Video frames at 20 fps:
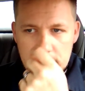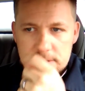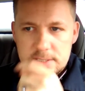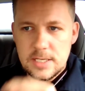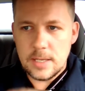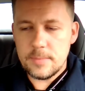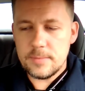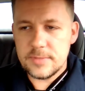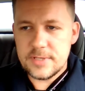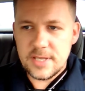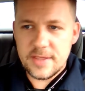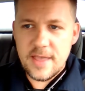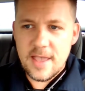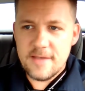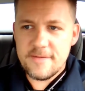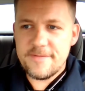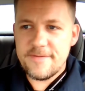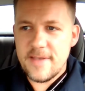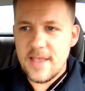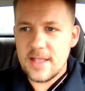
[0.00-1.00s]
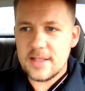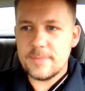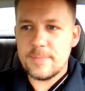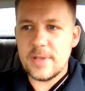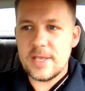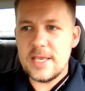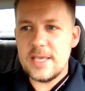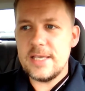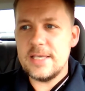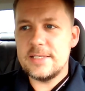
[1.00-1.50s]
something to that effect.
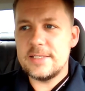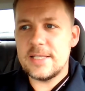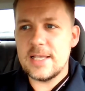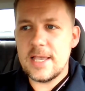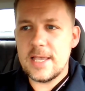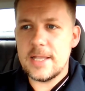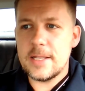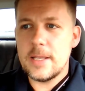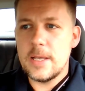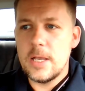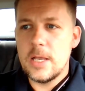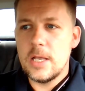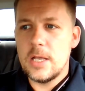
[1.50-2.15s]
But he said,